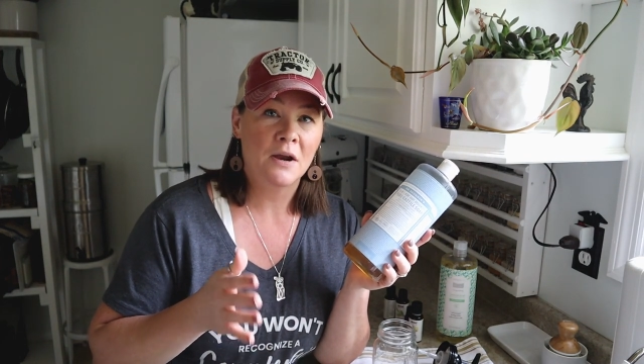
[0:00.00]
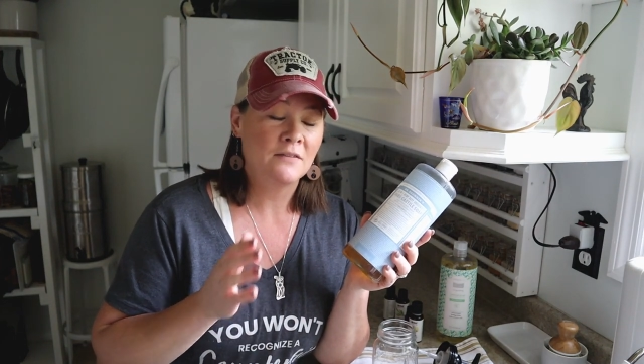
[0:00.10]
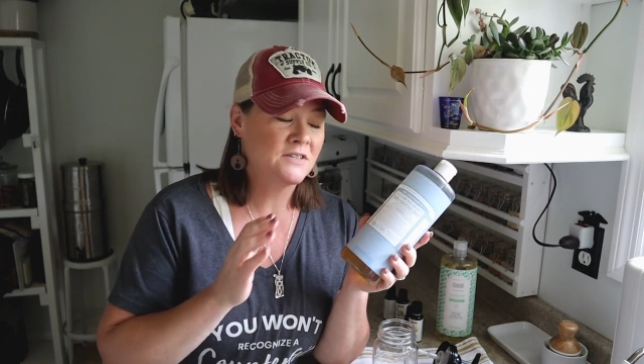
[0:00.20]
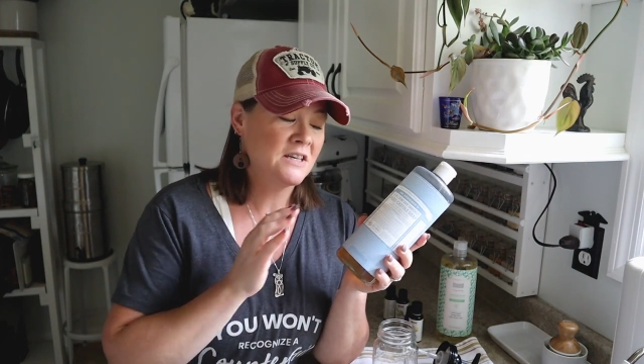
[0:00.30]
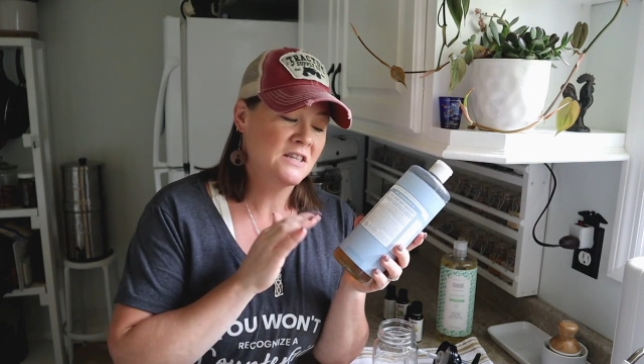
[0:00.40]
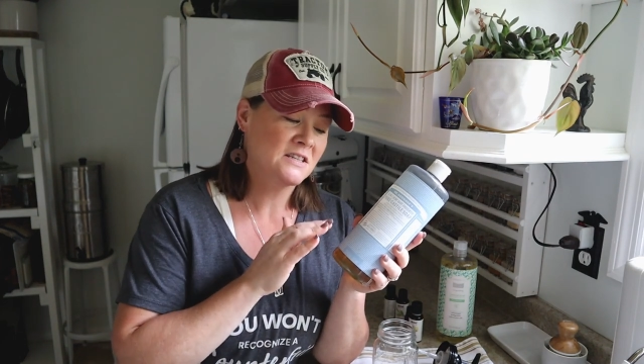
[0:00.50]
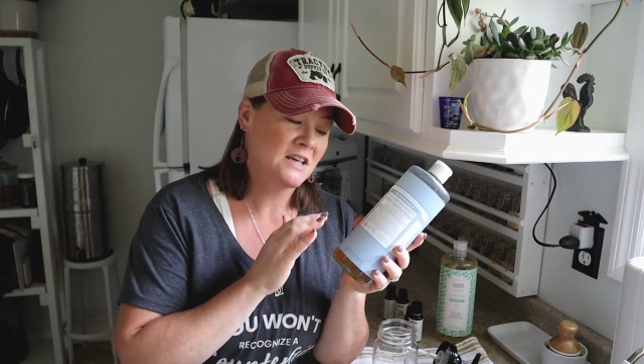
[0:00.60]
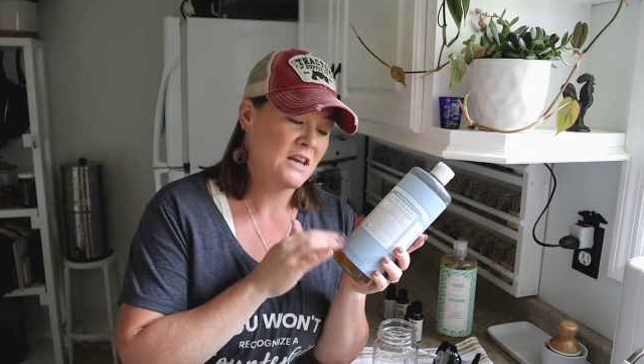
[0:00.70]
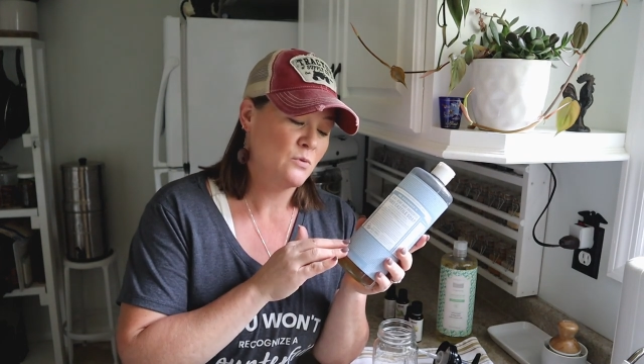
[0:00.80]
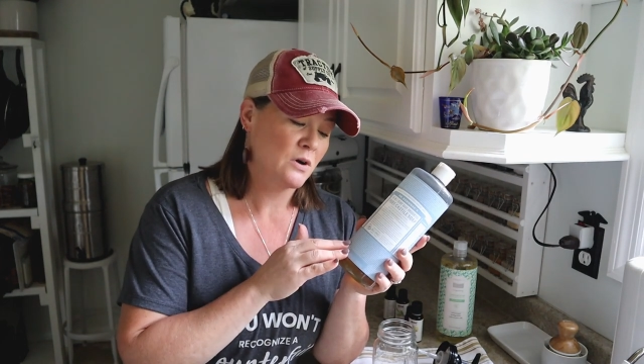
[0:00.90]
but I've seen this
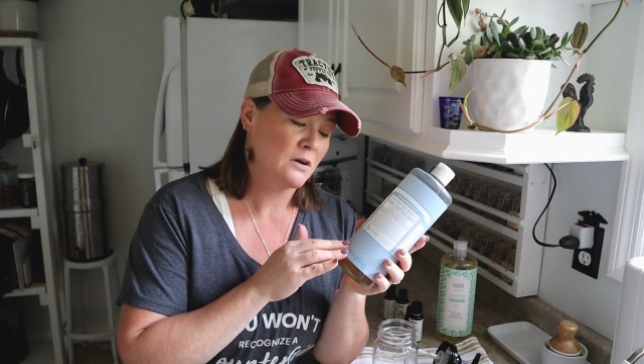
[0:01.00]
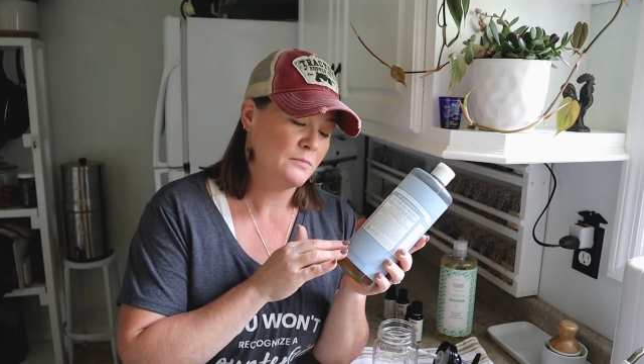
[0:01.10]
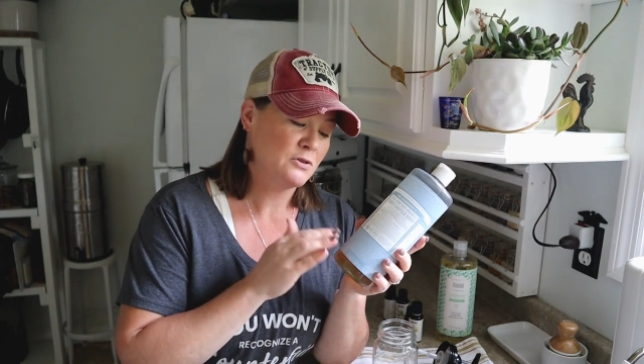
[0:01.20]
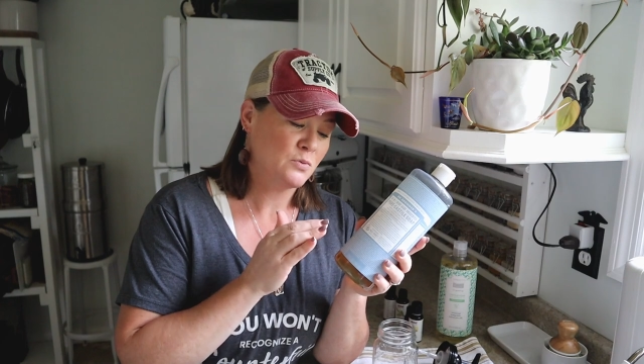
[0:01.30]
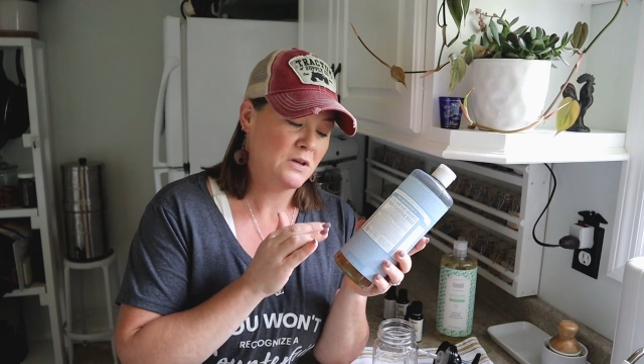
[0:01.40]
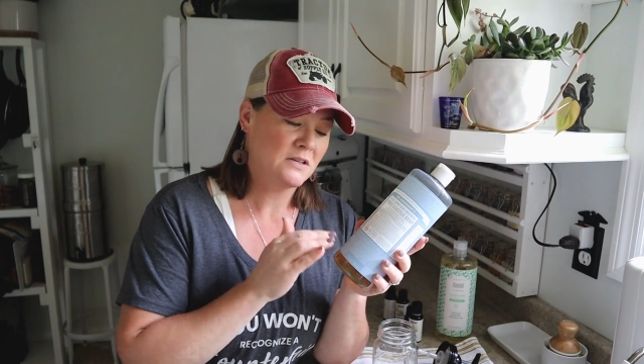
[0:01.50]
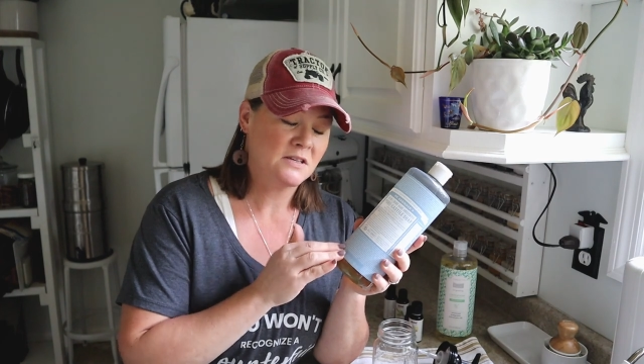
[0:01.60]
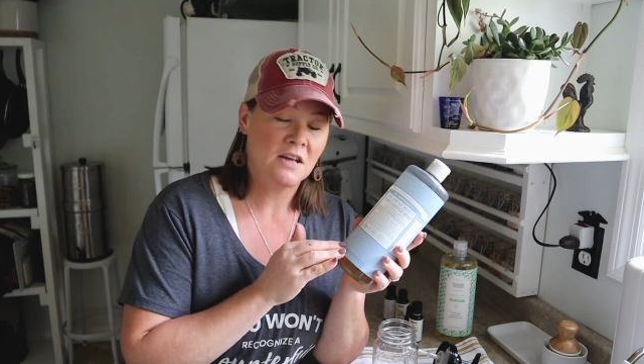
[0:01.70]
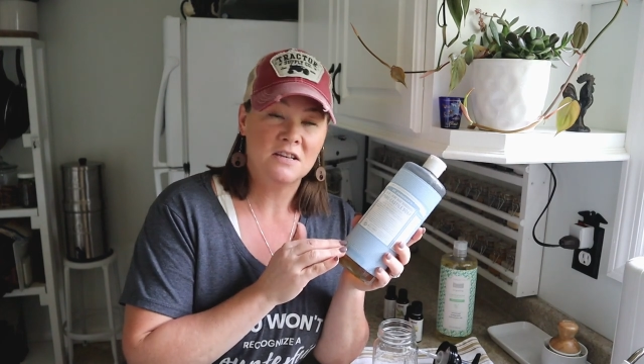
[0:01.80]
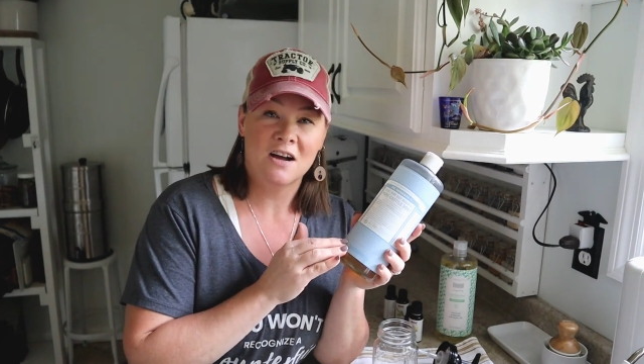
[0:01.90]
anywhere between
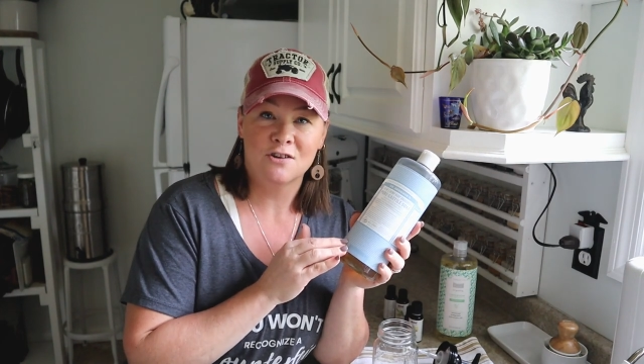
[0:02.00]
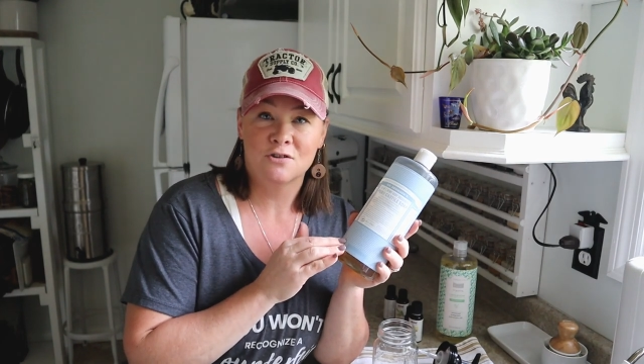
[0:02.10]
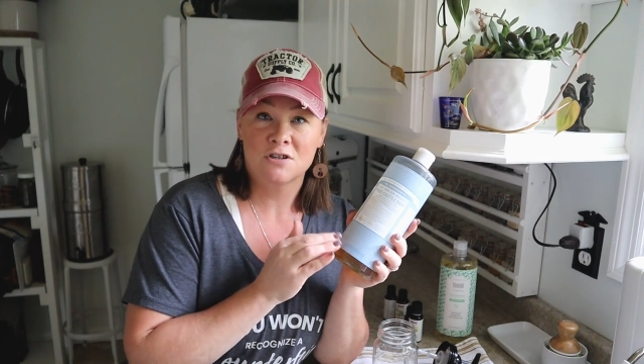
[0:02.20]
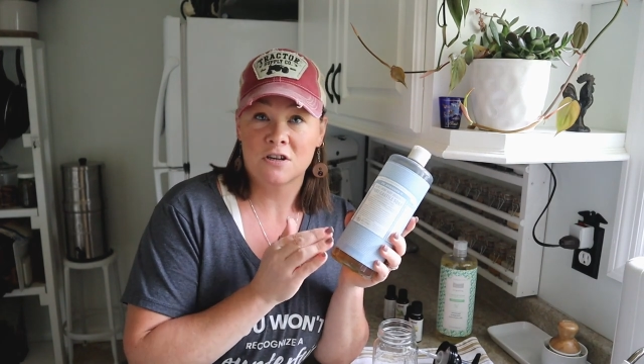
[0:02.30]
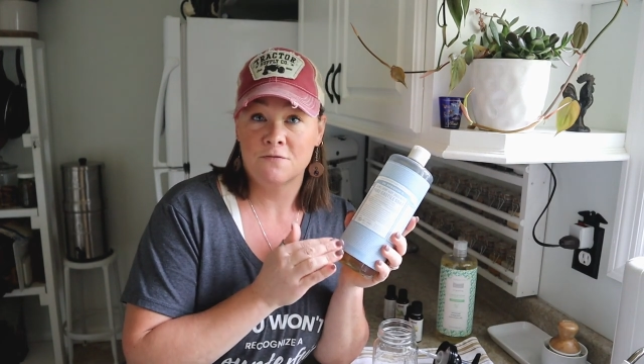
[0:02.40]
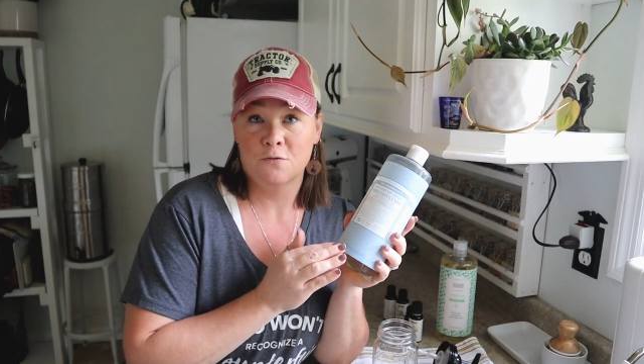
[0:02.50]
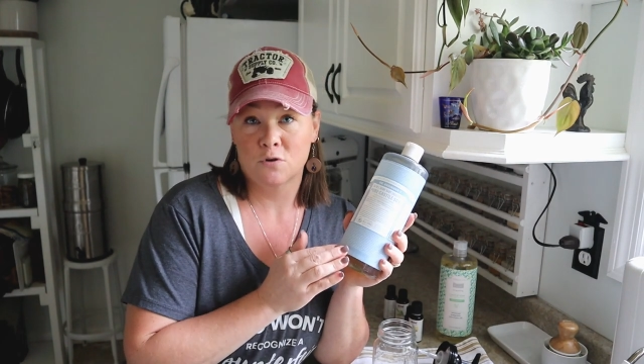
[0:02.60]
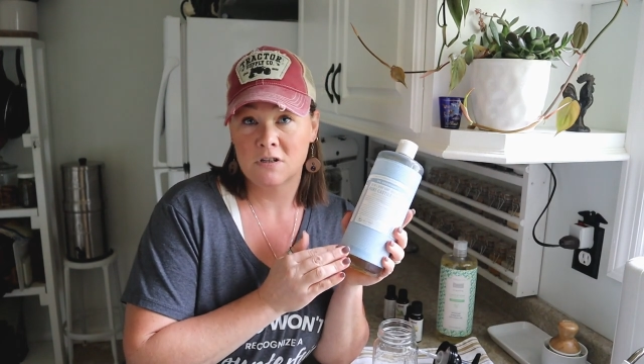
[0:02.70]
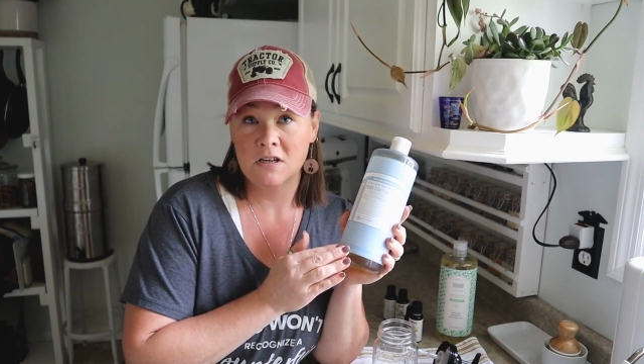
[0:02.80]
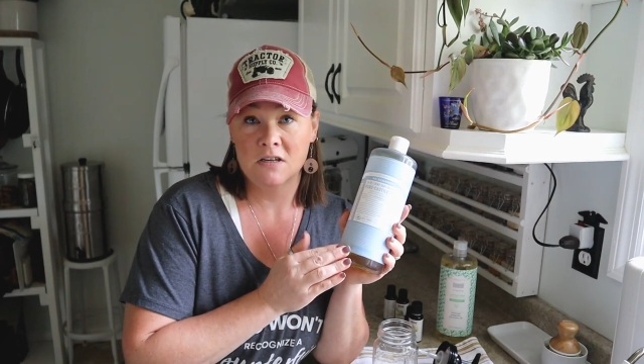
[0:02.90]
$10 and
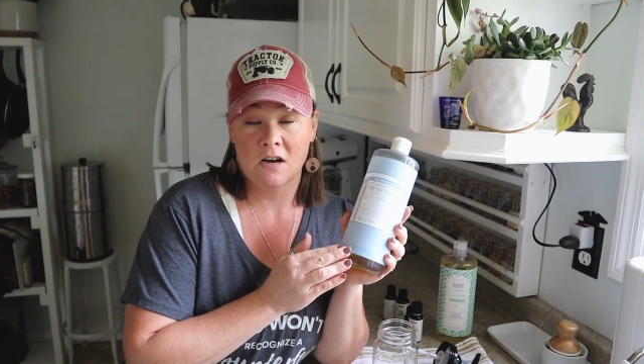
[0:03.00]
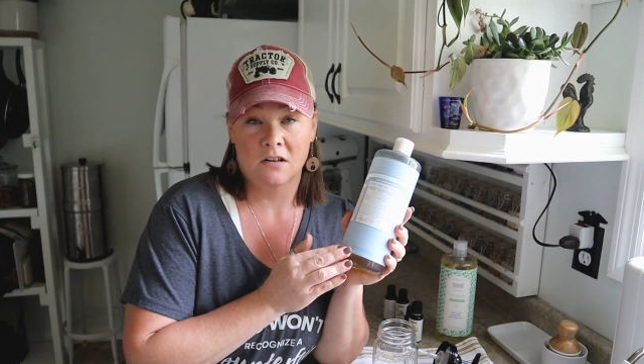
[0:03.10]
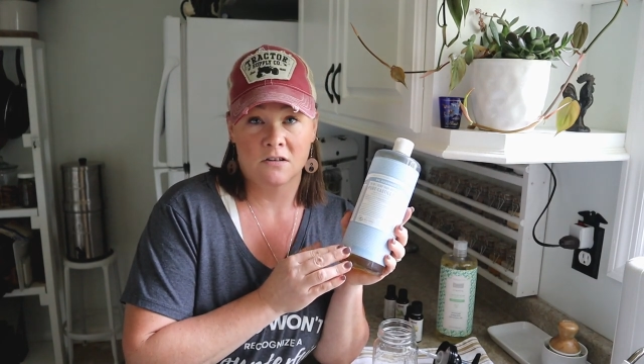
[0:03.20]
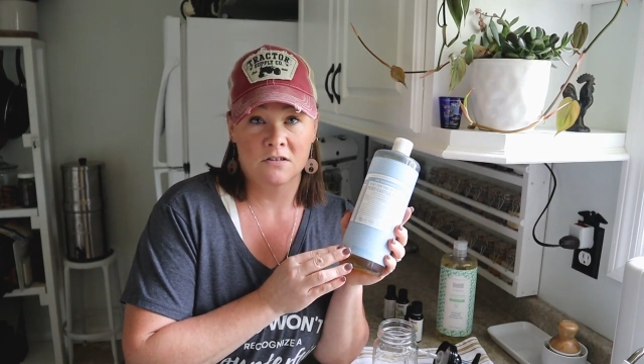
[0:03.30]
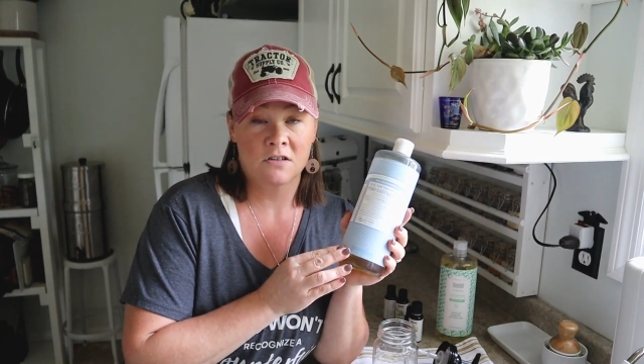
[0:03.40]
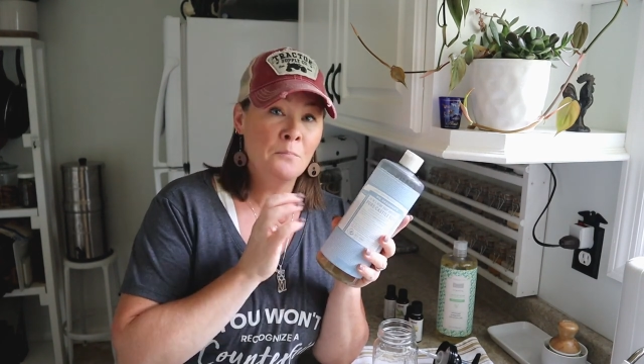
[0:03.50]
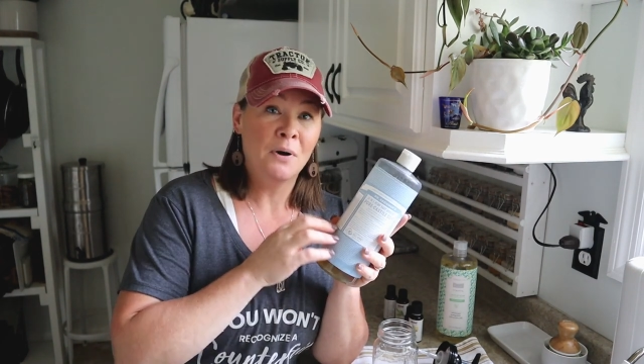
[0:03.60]
$14.